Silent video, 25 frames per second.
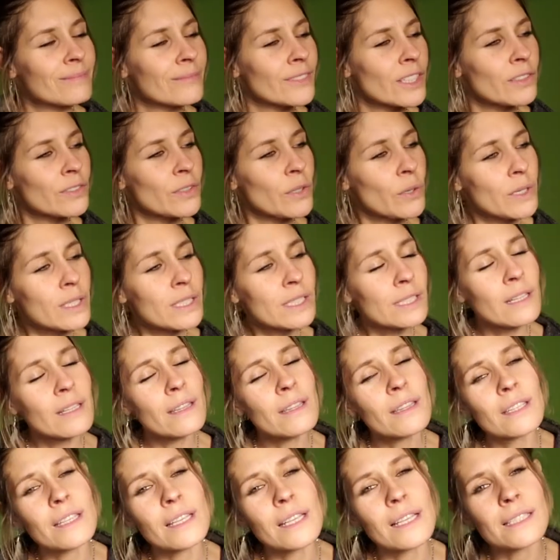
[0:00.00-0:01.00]
focus on
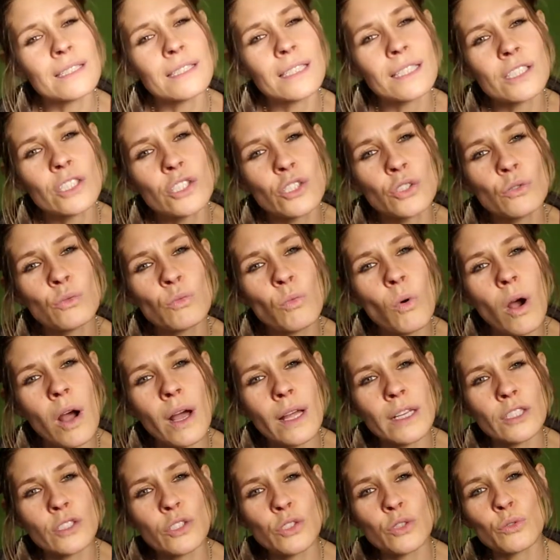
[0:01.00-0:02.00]
things that you
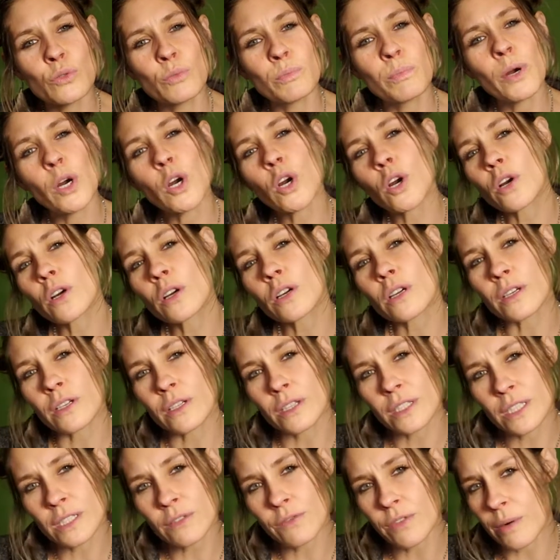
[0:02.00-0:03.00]
want to
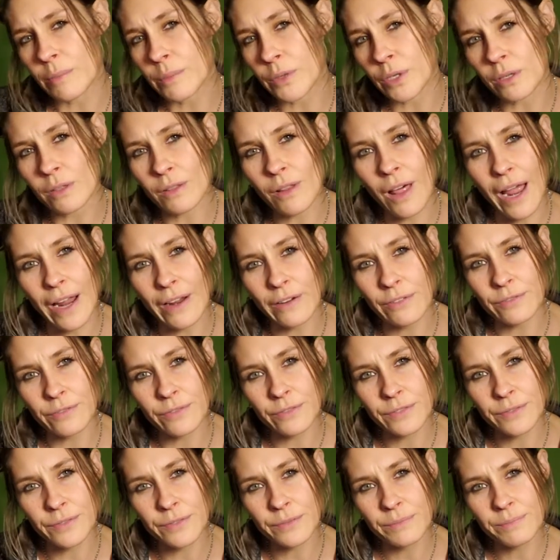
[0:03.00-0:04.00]
purge from your
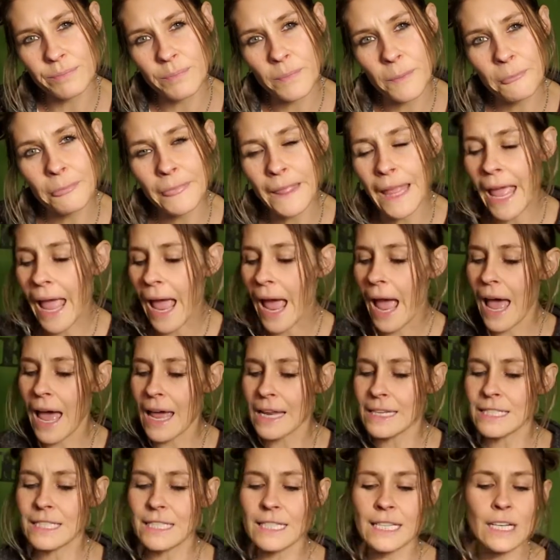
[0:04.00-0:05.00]
life
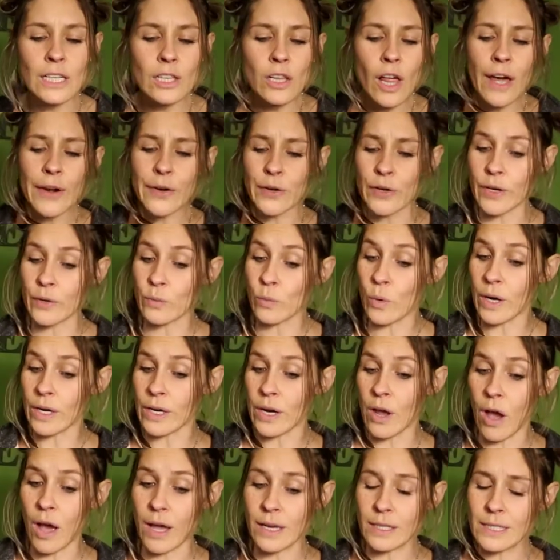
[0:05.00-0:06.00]
and declutter and
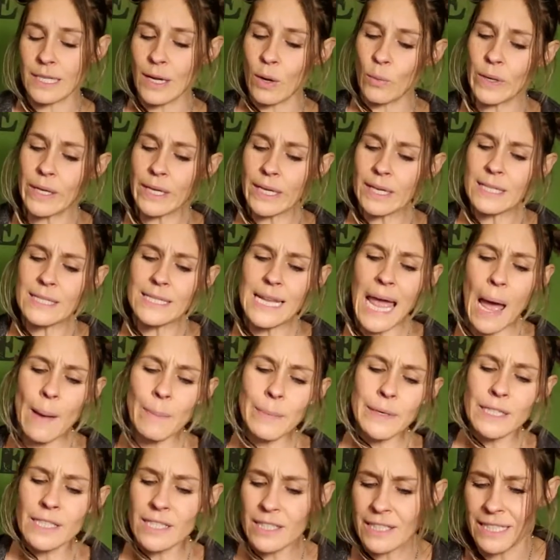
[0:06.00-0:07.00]
whatnot. Now, we can tap
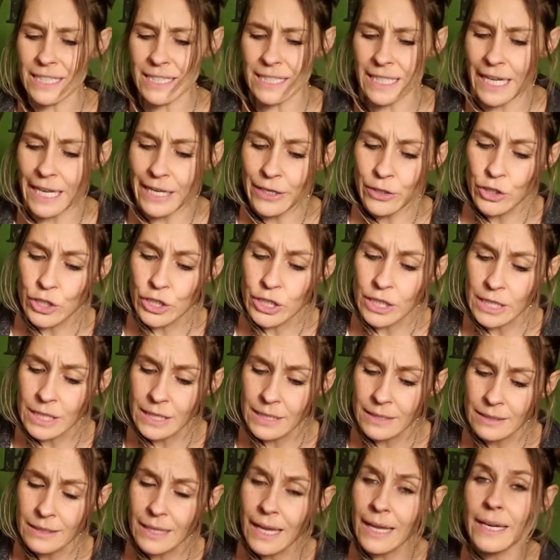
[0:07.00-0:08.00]
into these
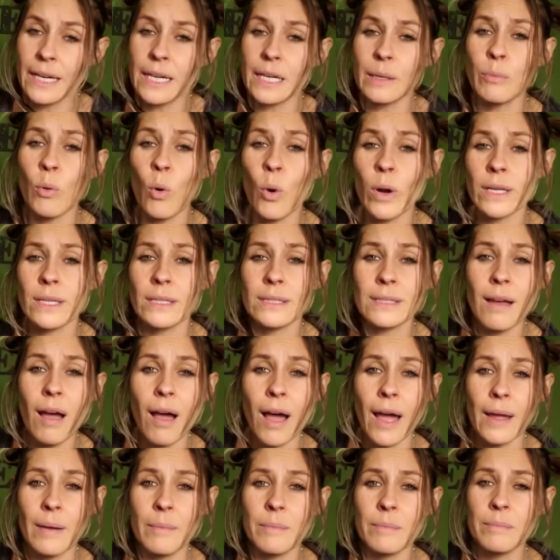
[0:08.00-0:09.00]
energies at any point in
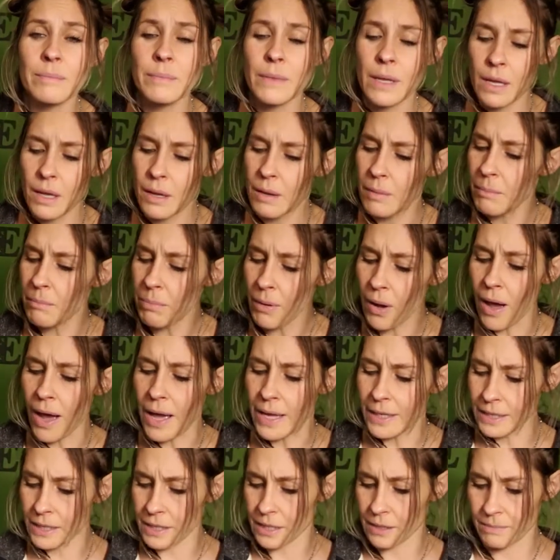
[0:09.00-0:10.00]
time,
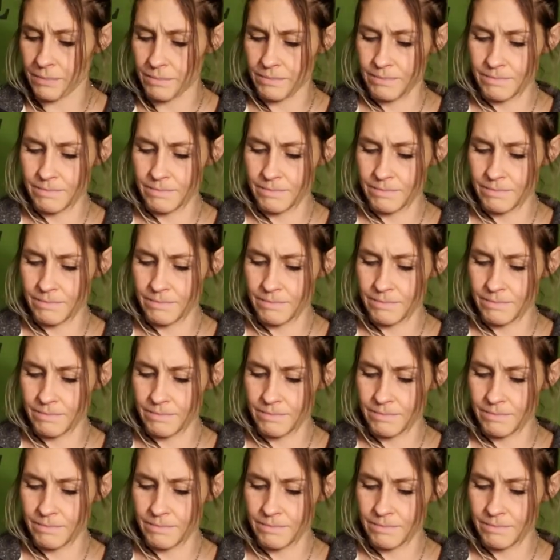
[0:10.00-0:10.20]
but